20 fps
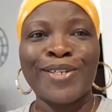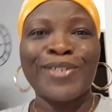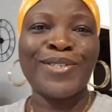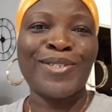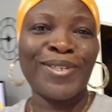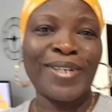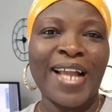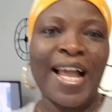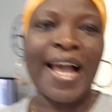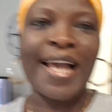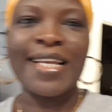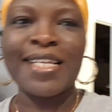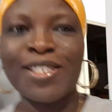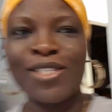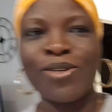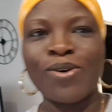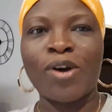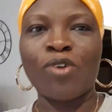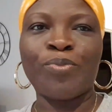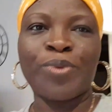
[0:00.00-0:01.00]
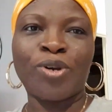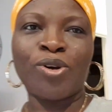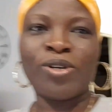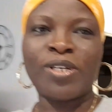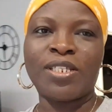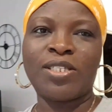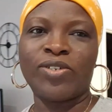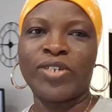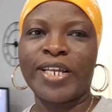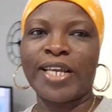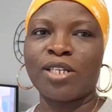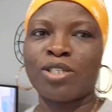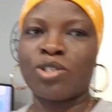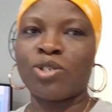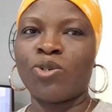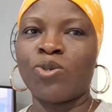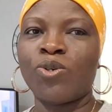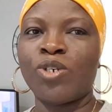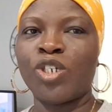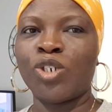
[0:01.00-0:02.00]
So guys, so I'll be going to their
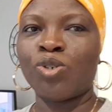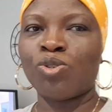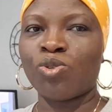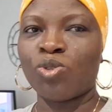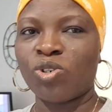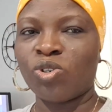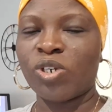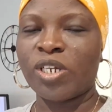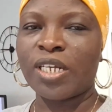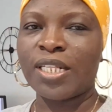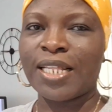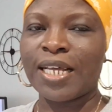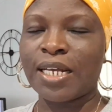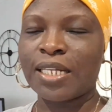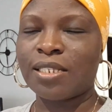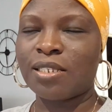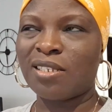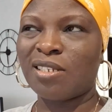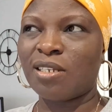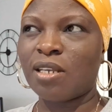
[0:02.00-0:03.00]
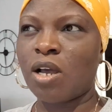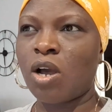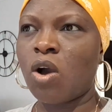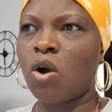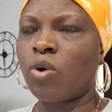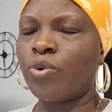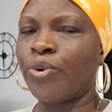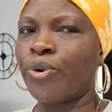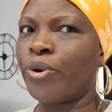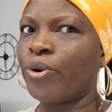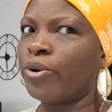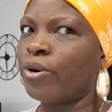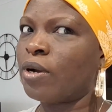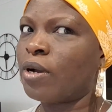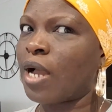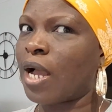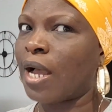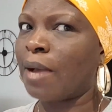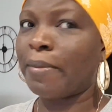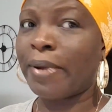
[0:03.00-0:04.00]
school, you know, to donate that. Oh no,
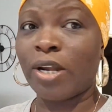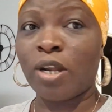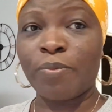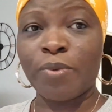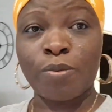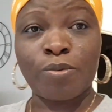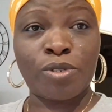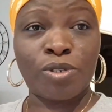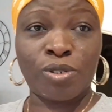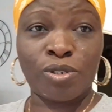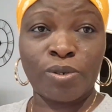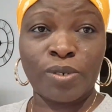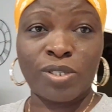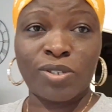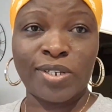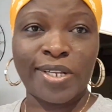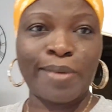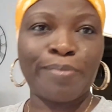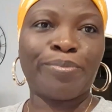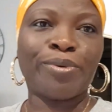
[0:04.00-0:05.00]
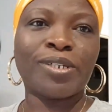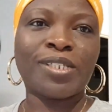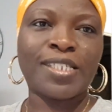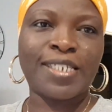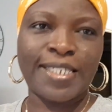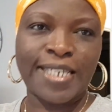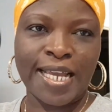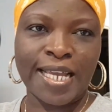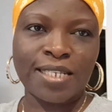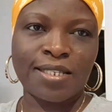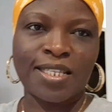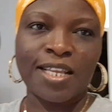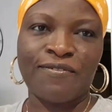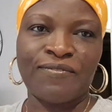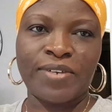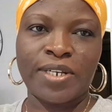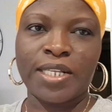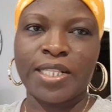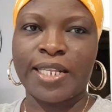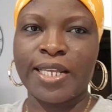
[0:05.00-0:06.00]
I might not be able to do it today, but yes,
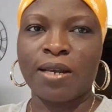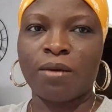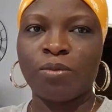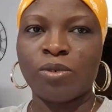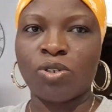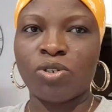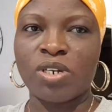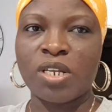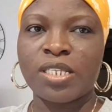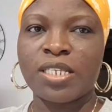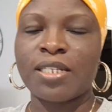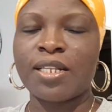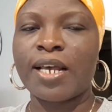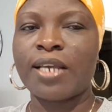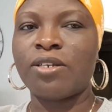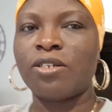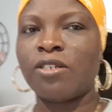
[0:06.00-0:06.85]
definitely I'll be donating that